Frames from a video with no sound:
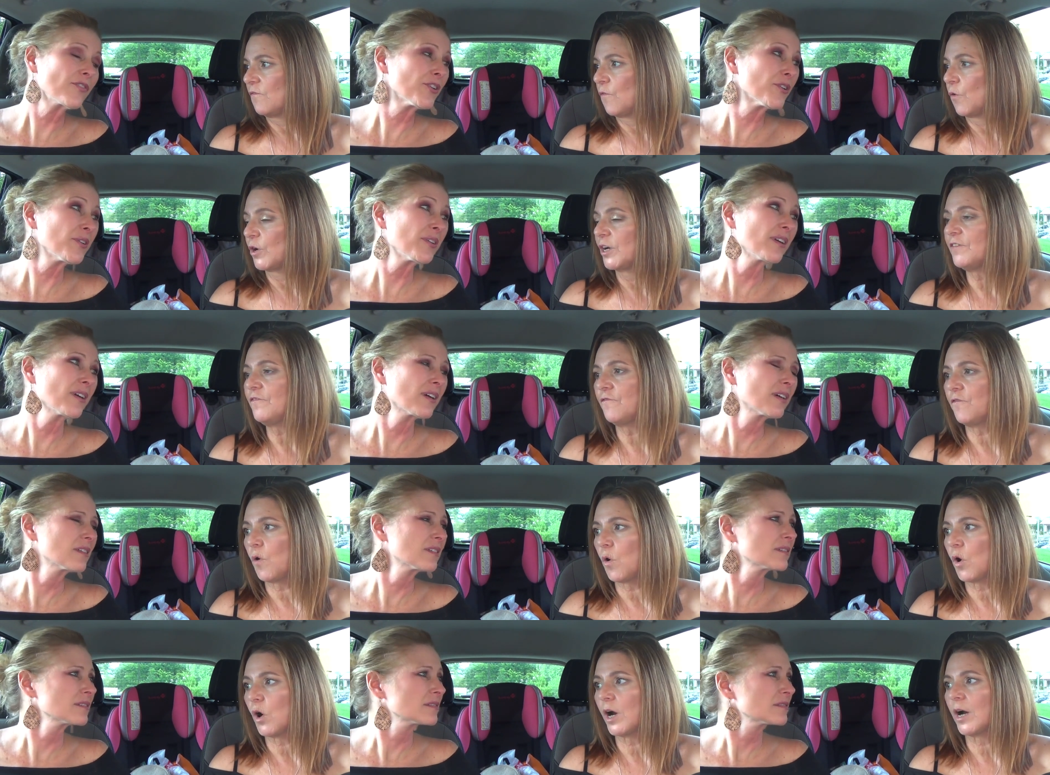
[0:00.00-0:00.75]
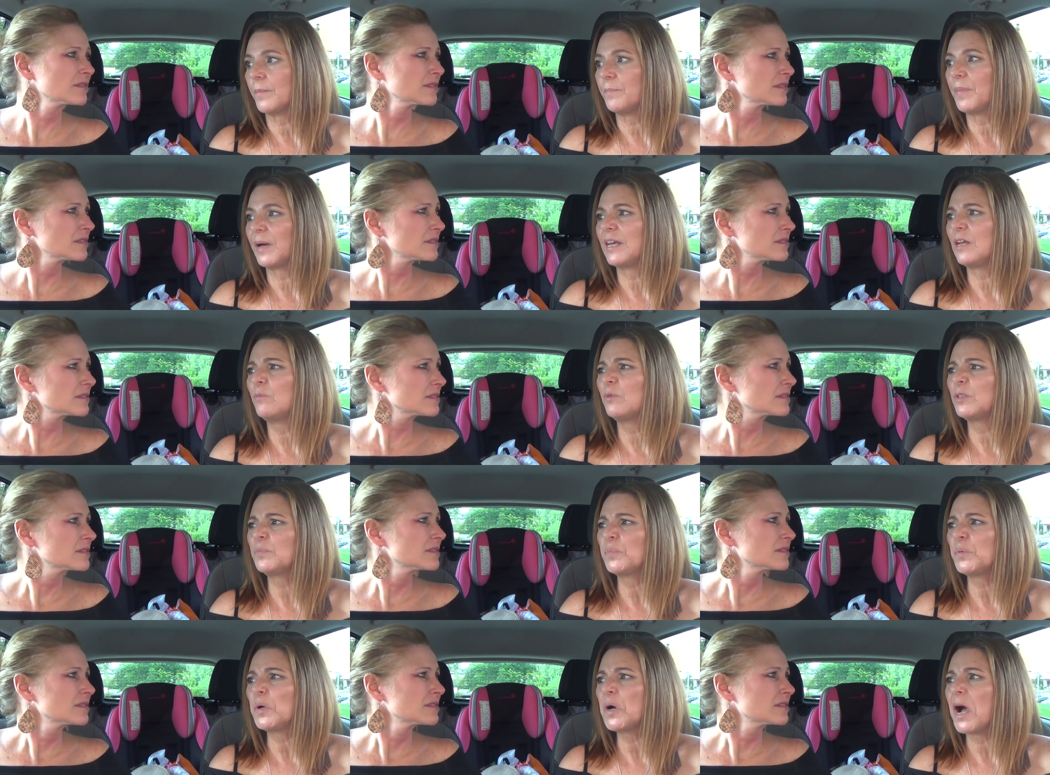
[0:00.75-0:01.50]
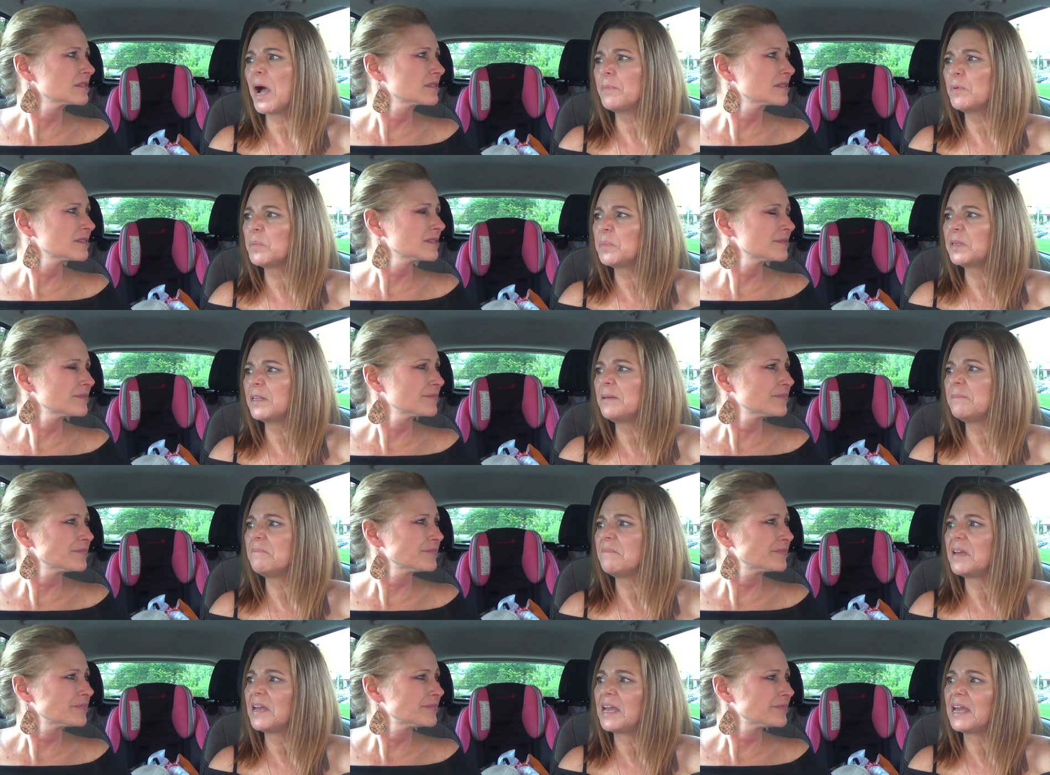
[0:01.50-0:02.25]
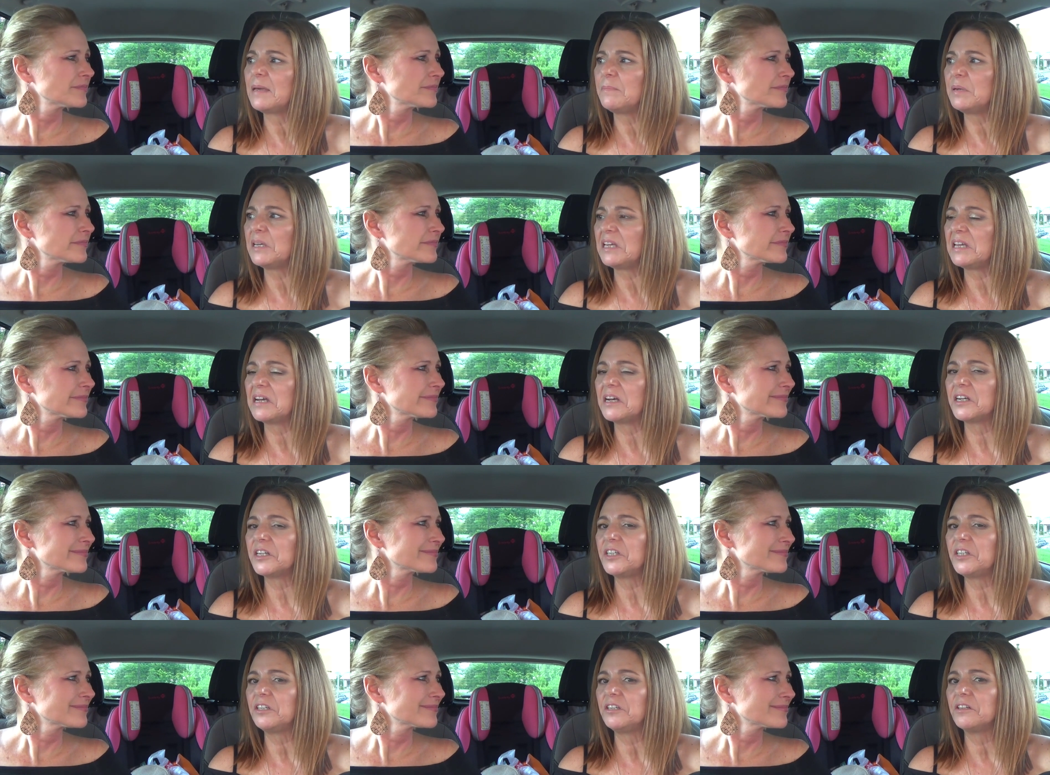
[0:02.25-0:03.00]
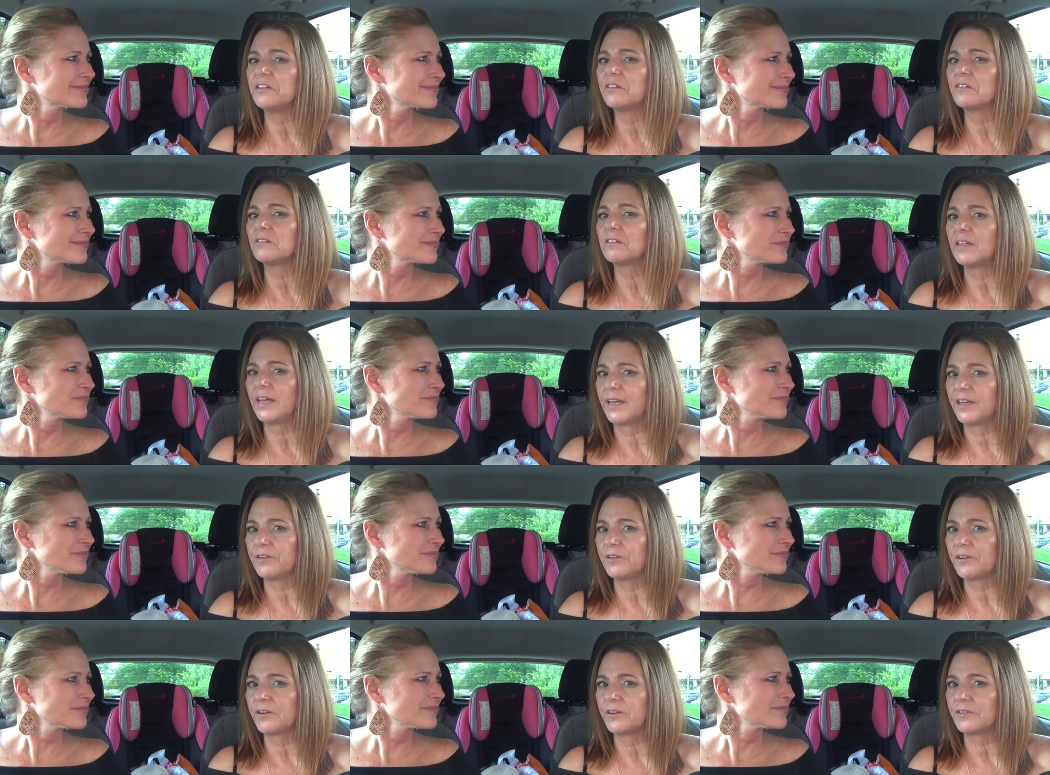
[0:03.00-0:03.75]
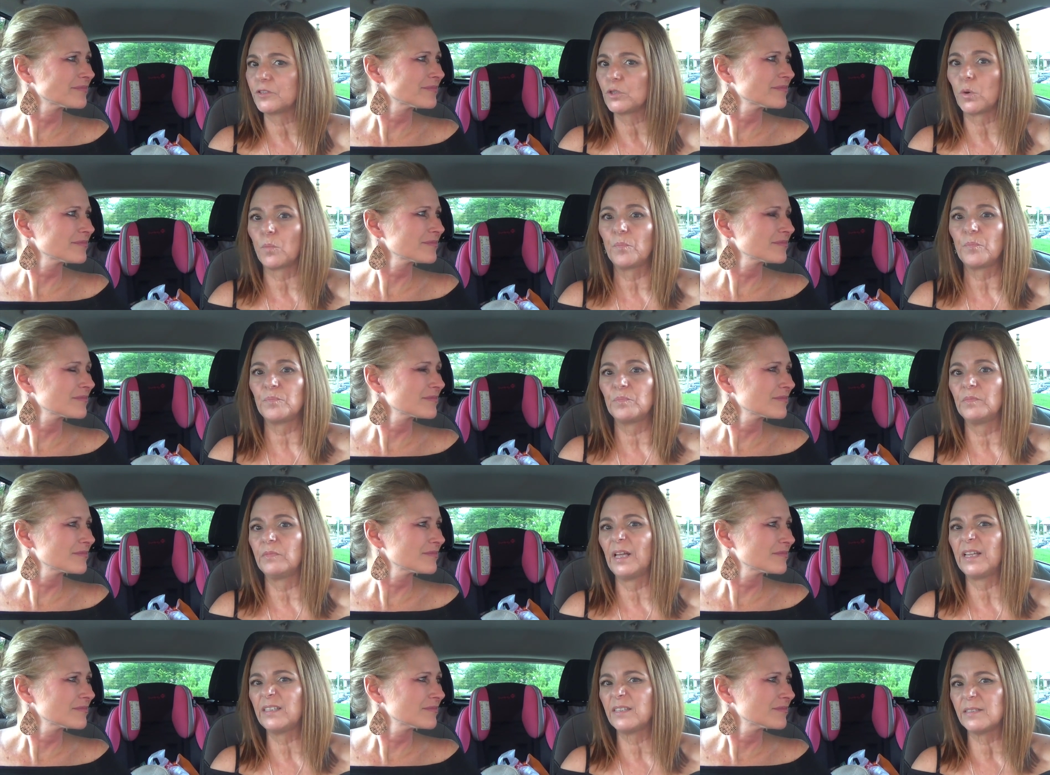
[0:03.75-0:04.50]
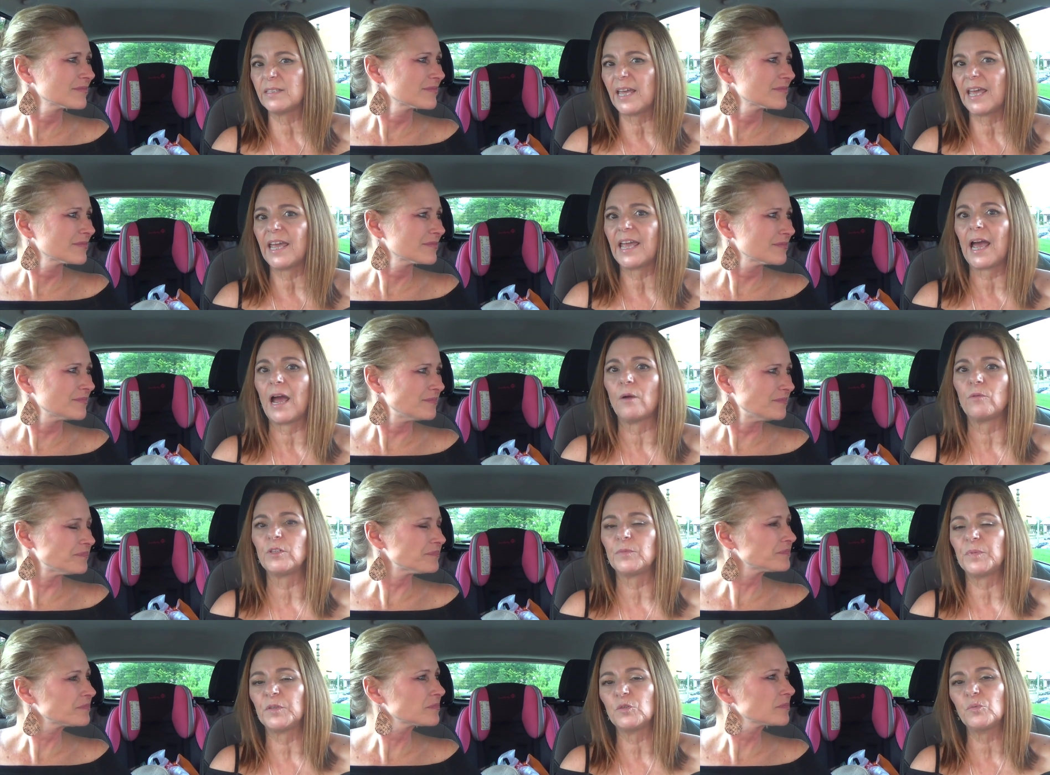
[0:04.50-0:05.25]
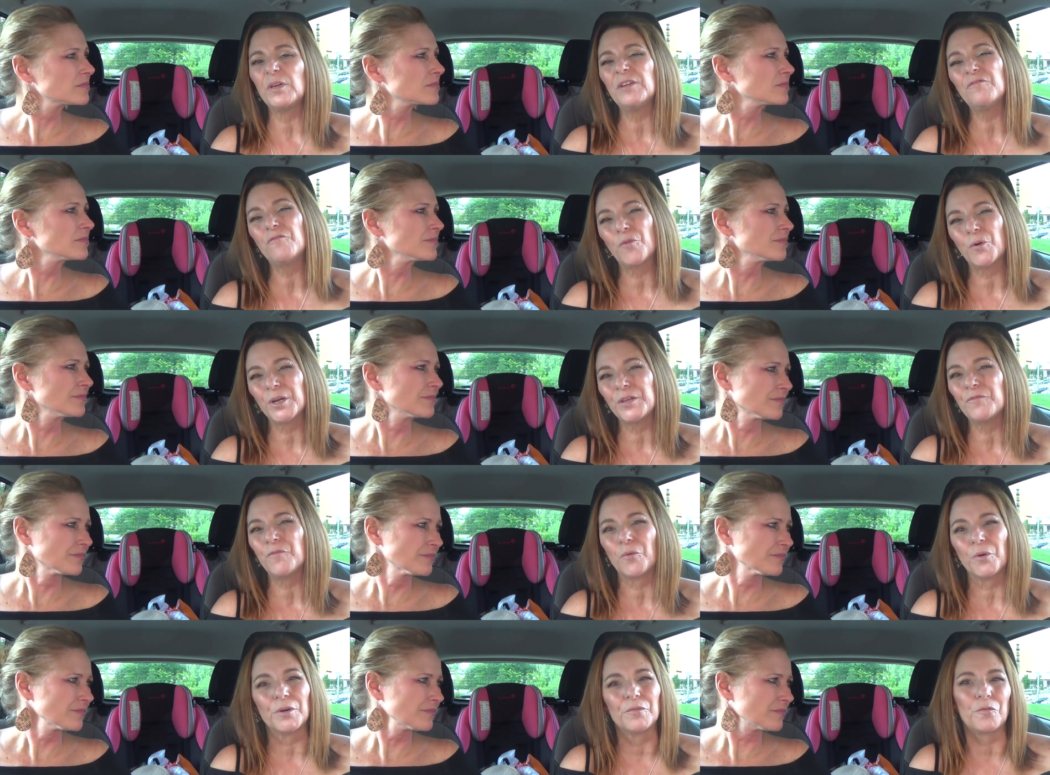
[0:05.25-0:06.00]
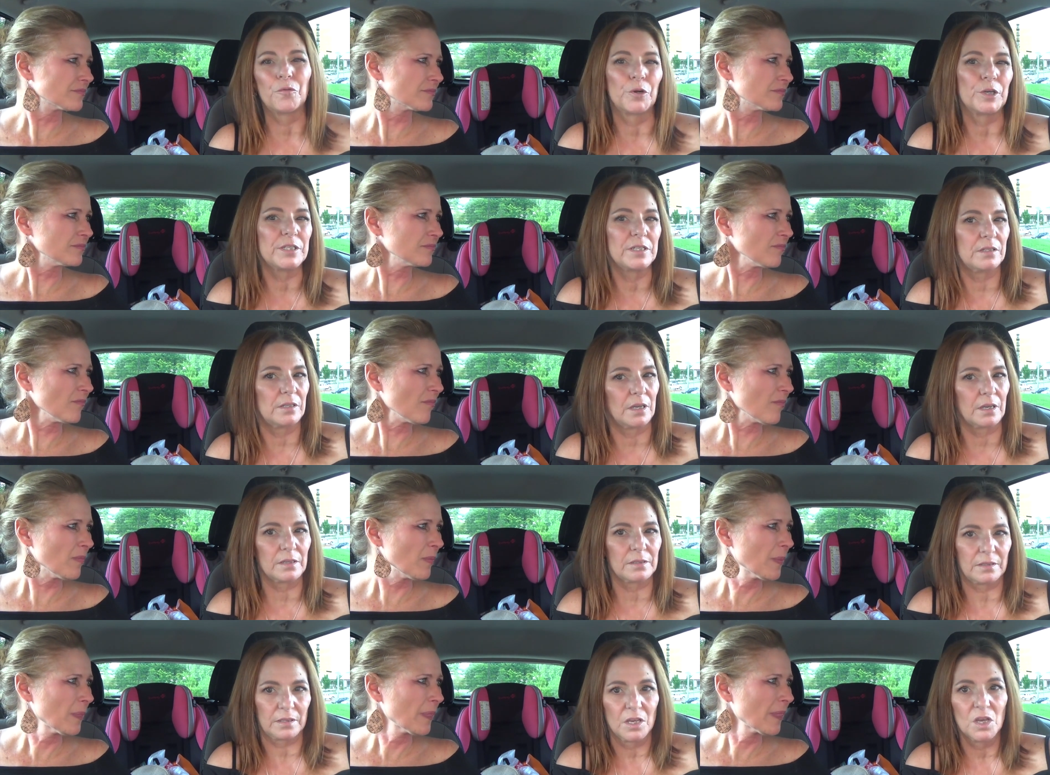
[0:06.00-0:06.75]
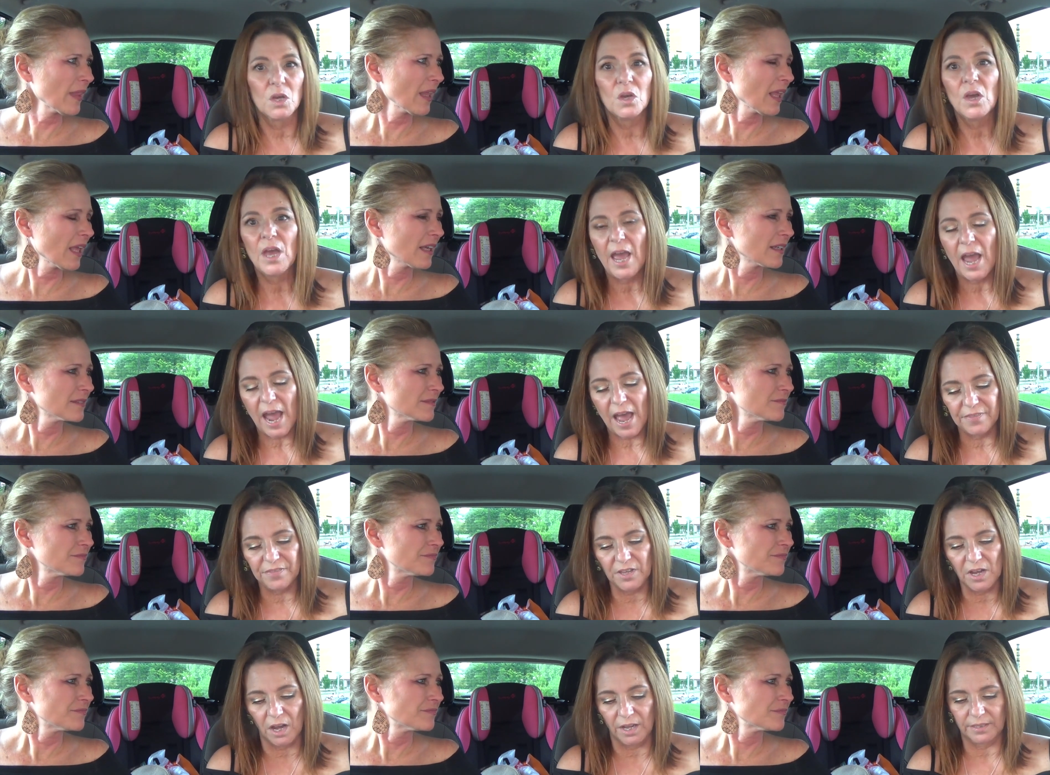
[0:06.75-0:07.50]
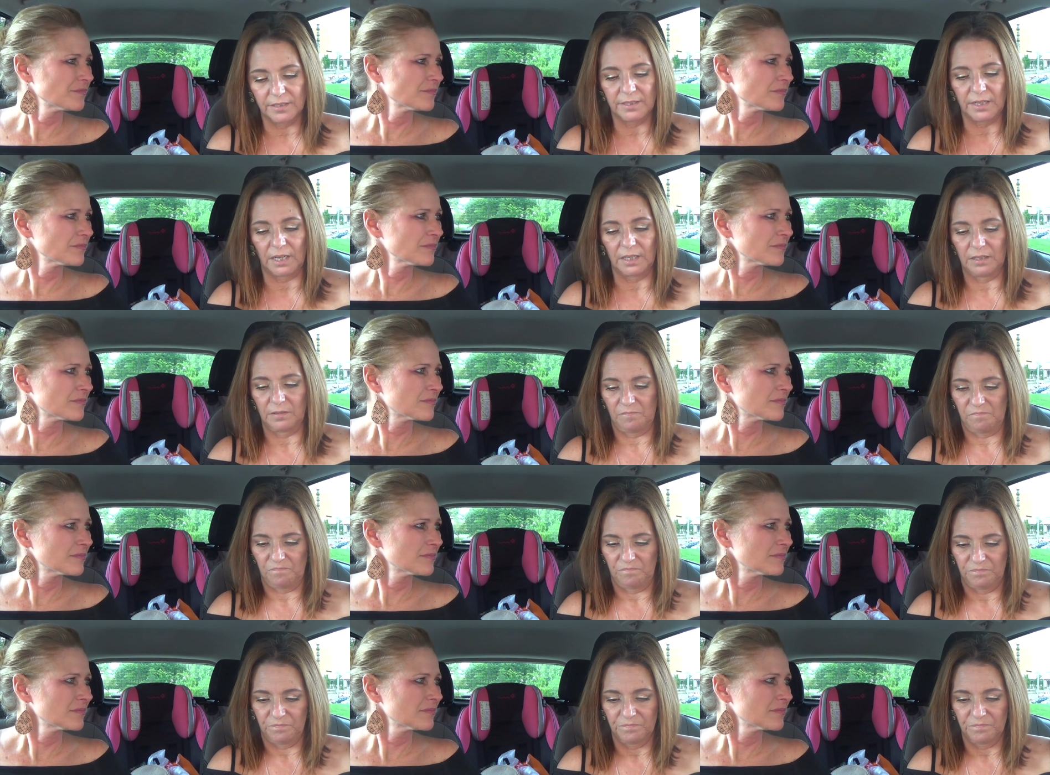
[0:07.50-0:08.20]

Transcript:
Speaker 1: 44, but it was probably maybe a year later. So let's say I was between 44 and 46 at the onset.